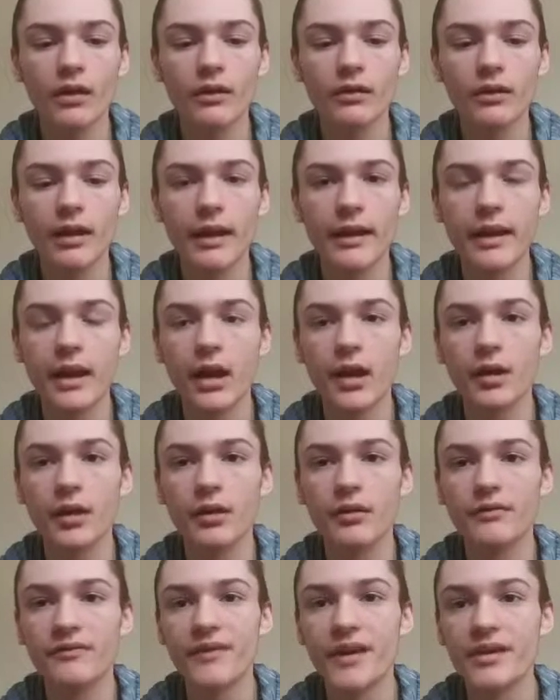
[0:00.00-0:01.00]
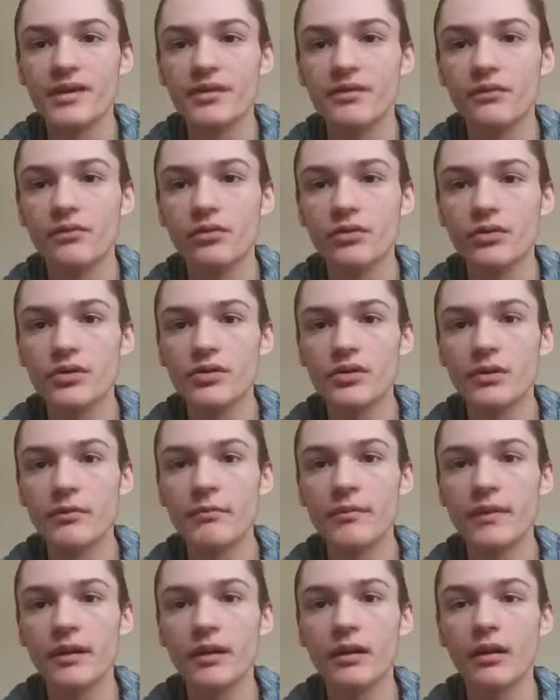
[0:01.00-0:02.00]
like at a festival or
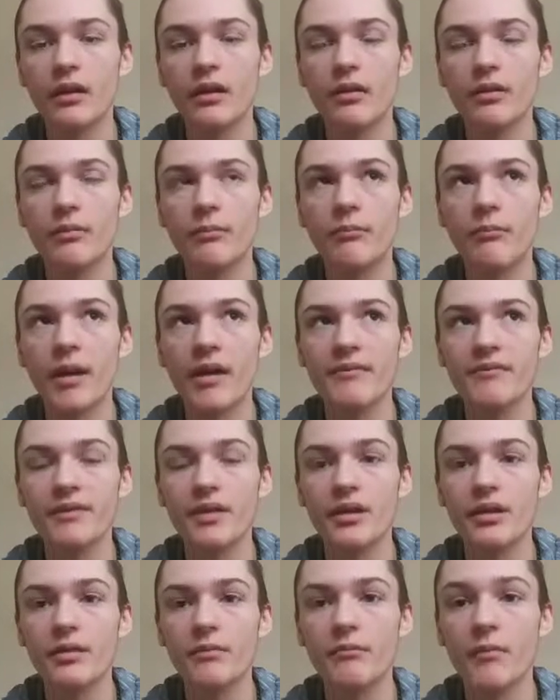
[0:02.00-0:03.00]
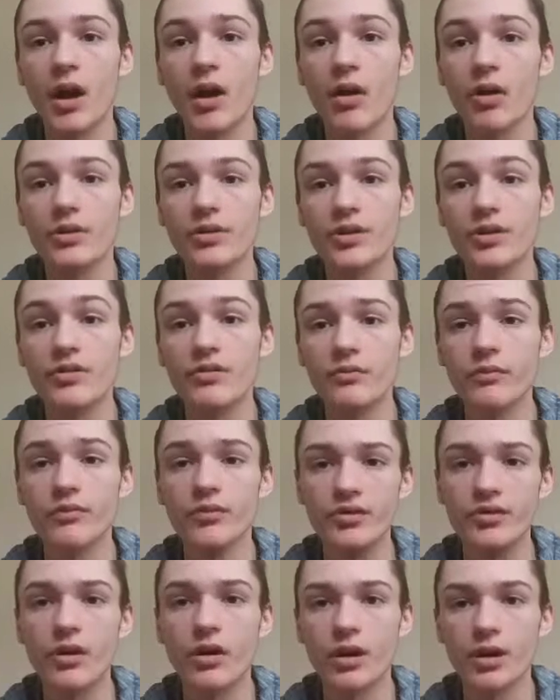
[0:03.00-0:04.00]
something, my feet, my arches will
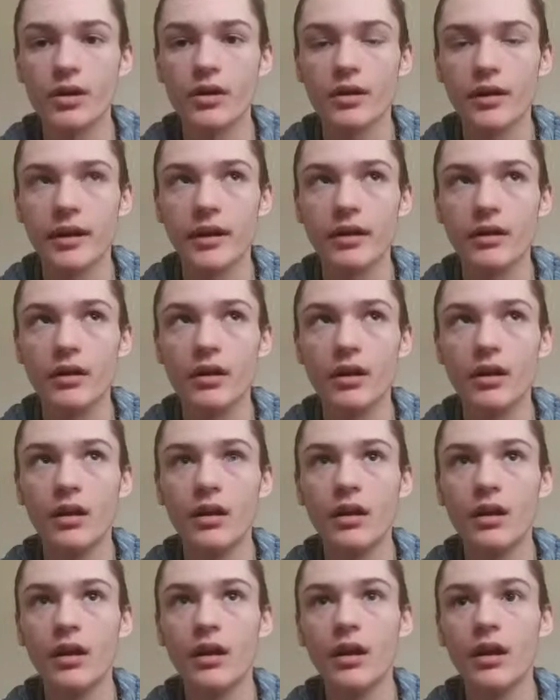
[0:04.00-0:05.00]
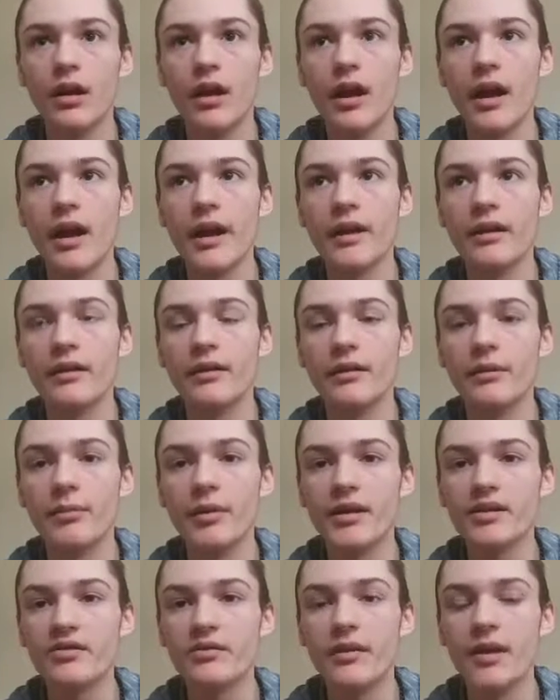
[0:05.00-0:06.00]
start hurting. And the
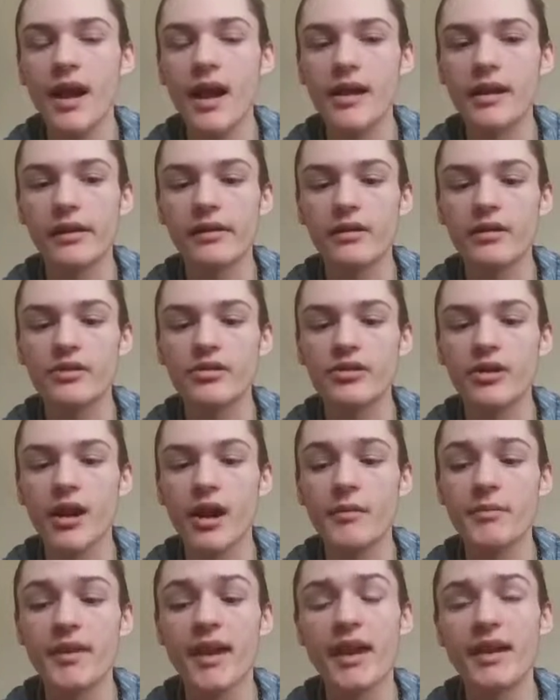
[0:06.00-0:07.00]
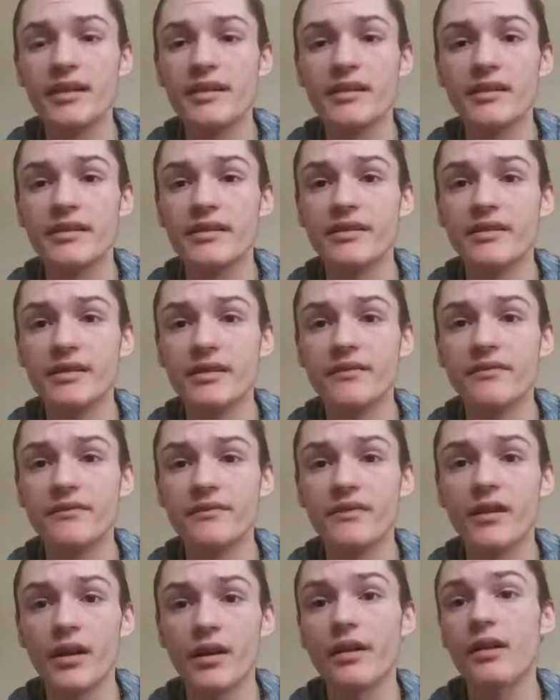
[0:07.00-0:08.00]
best way I can describe that is as
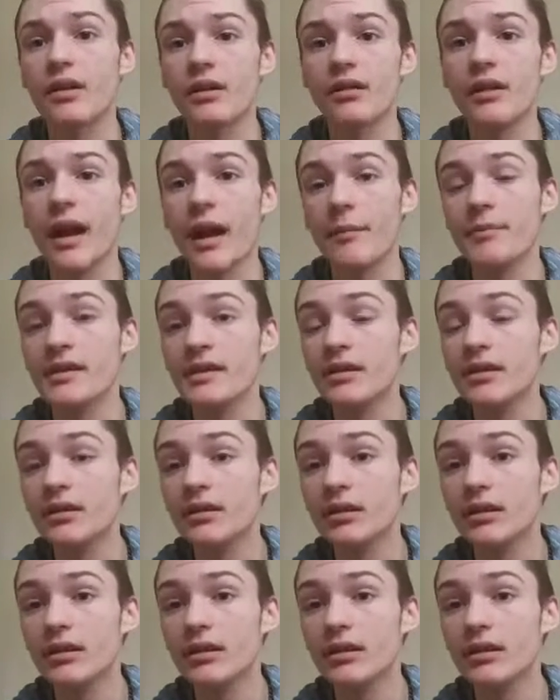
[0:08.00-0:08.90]
if they're collapsing.